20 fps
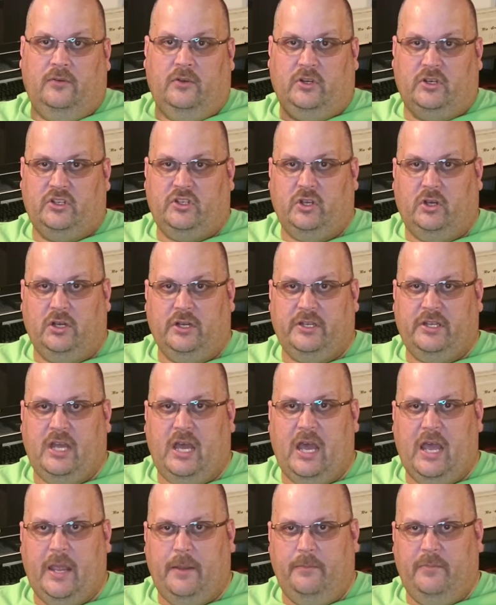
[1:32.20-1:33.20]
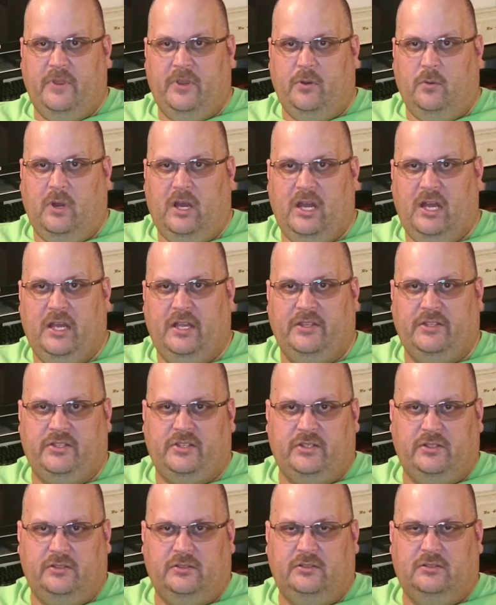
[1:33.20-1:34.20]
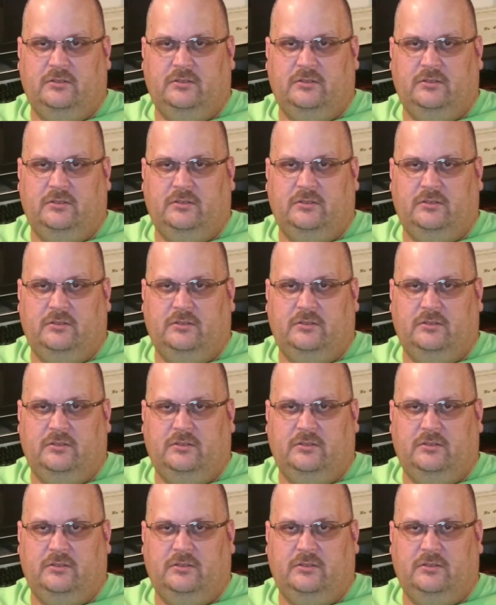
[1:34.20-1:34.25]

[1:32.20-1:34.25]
for a short time there was.